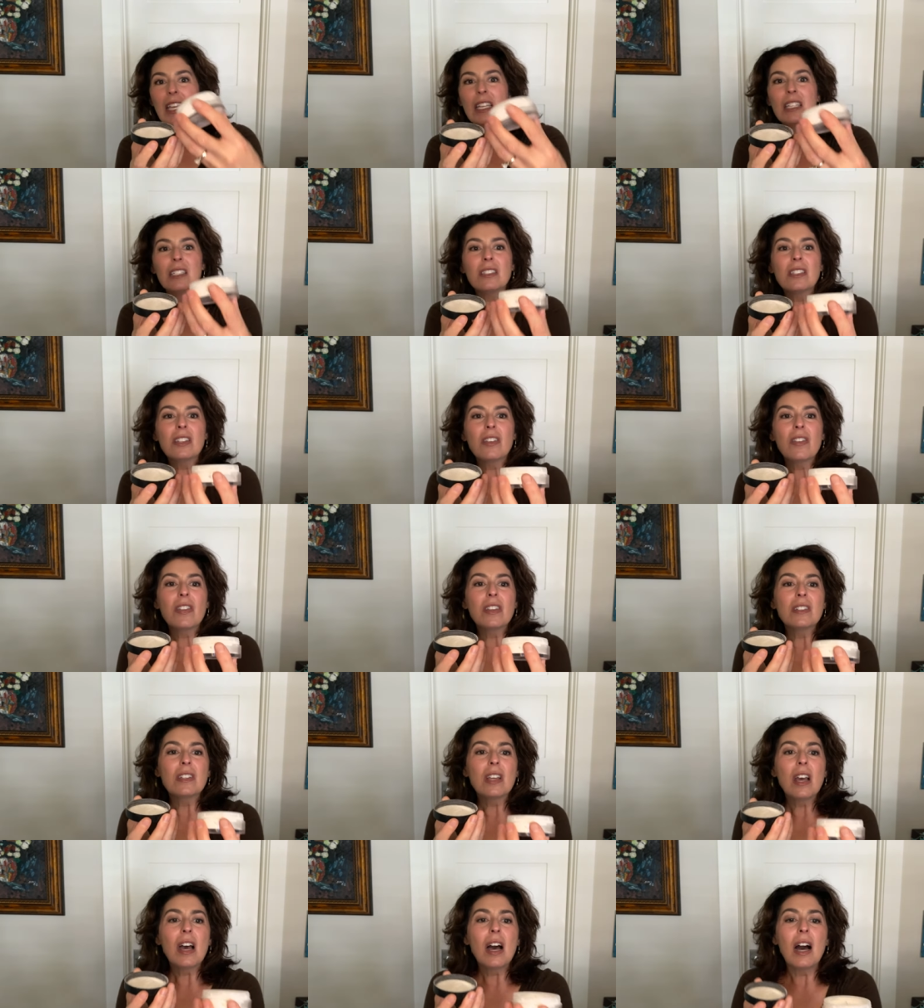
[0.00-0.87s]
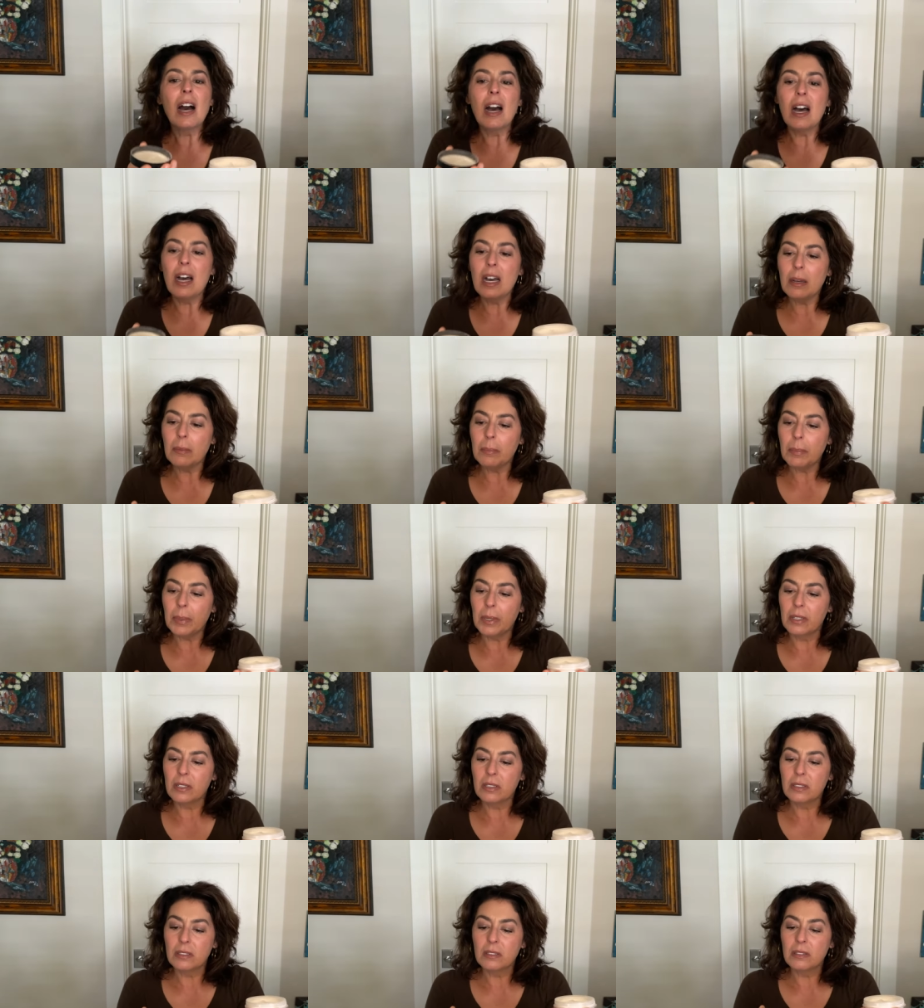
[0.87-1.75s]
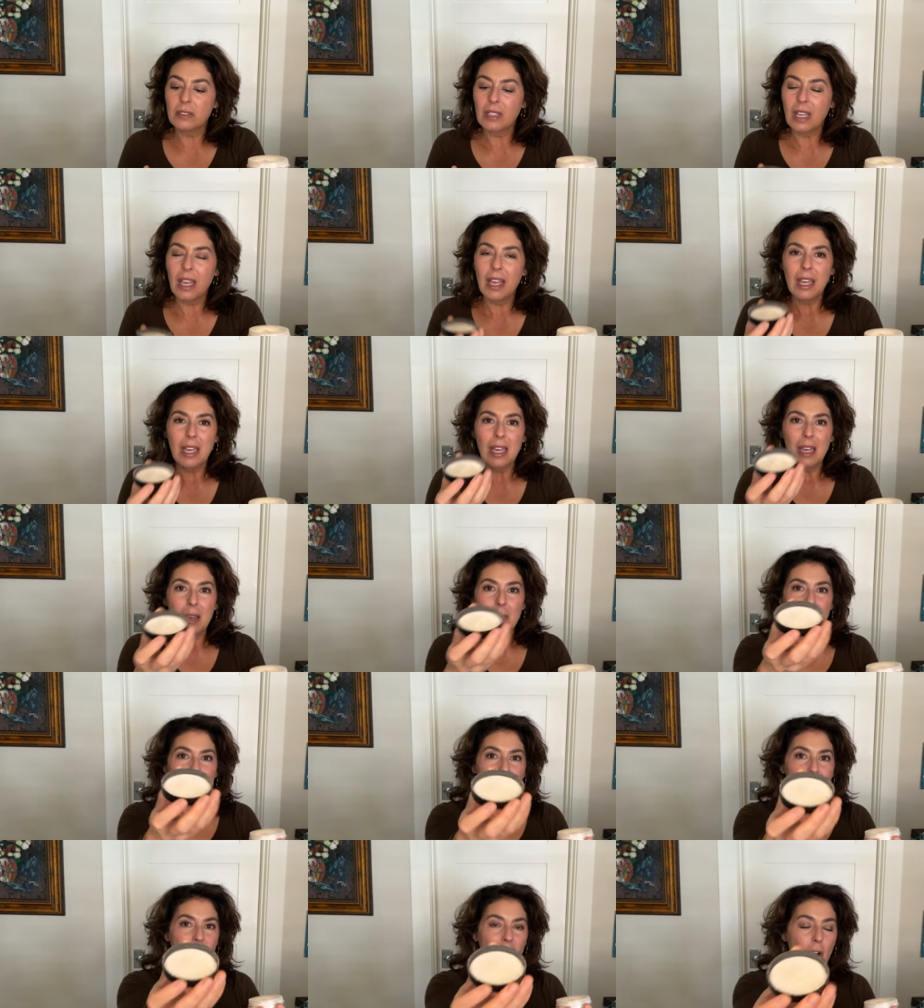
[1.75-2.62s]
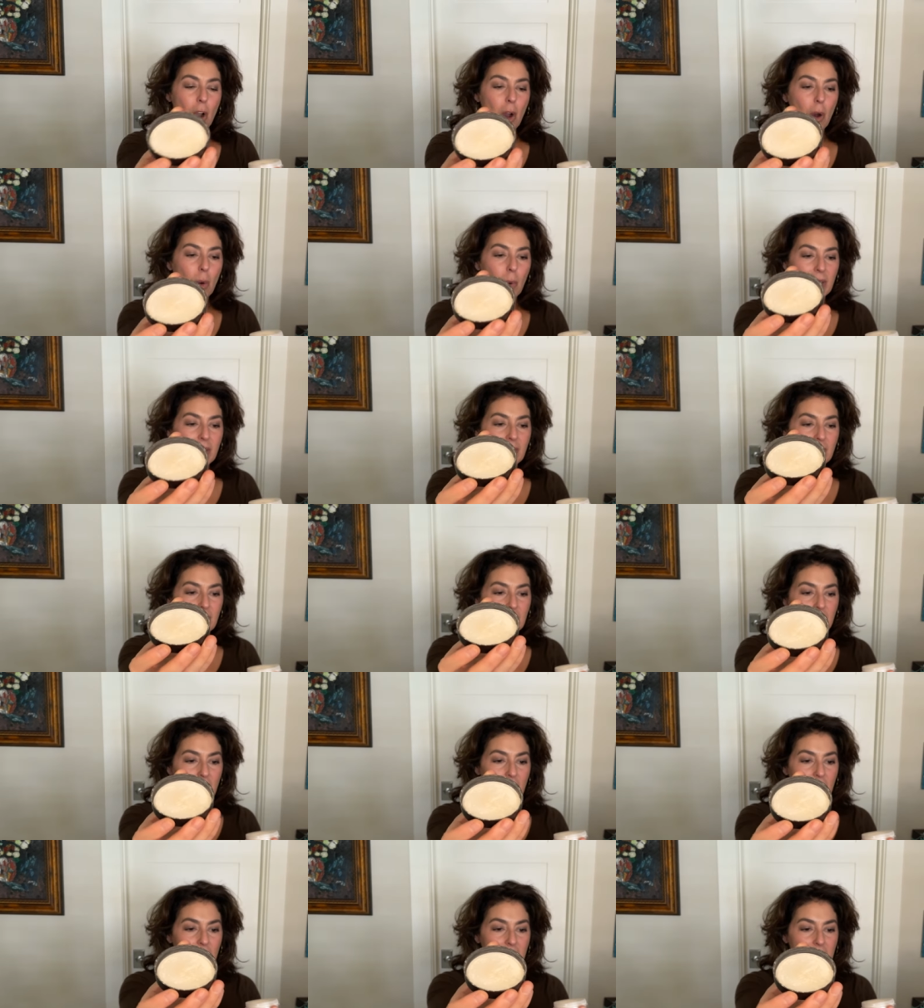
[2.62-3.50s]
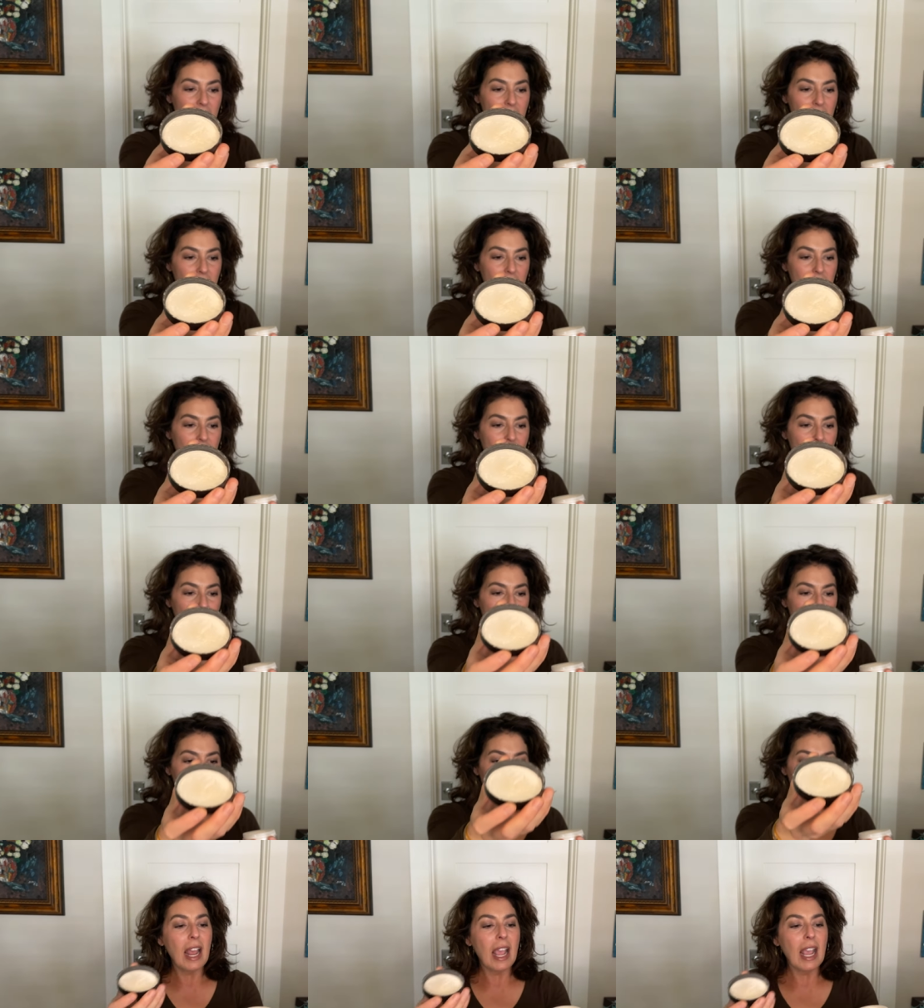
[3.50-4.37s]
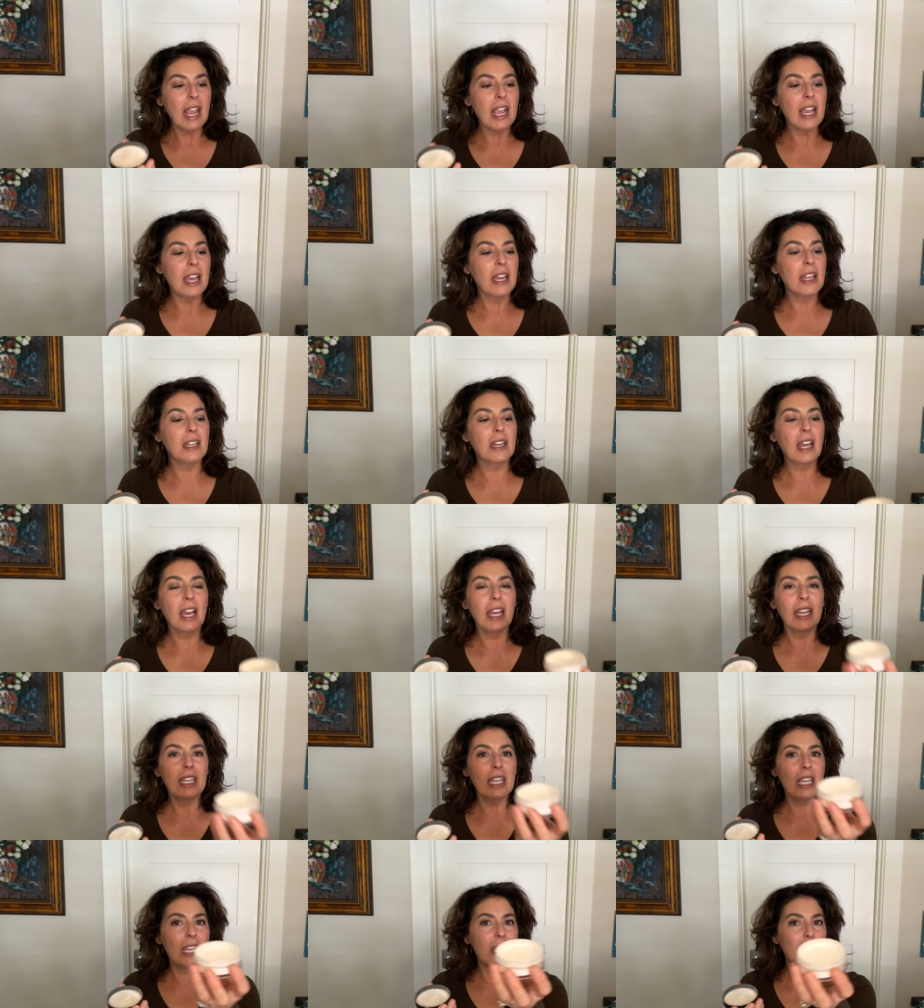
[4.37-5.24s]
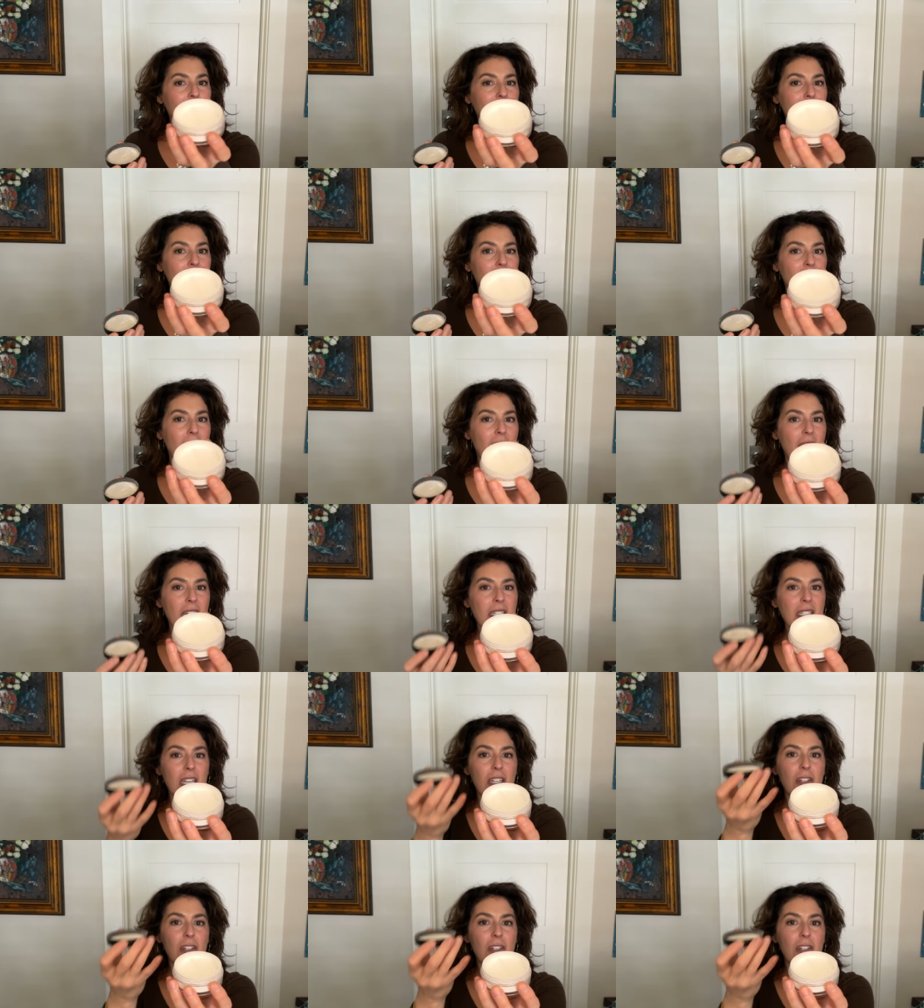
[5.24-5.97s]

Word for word: into the top. There's always a ton in there and I keep it locked.